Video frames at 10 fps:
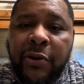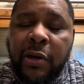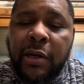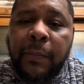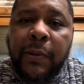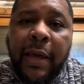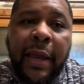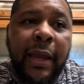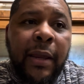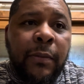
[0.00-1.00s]
You're going to
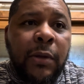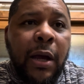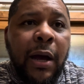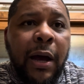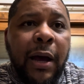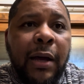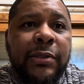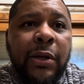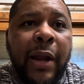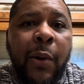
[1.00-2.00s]
play
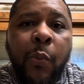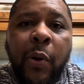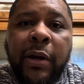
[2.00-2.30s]
so that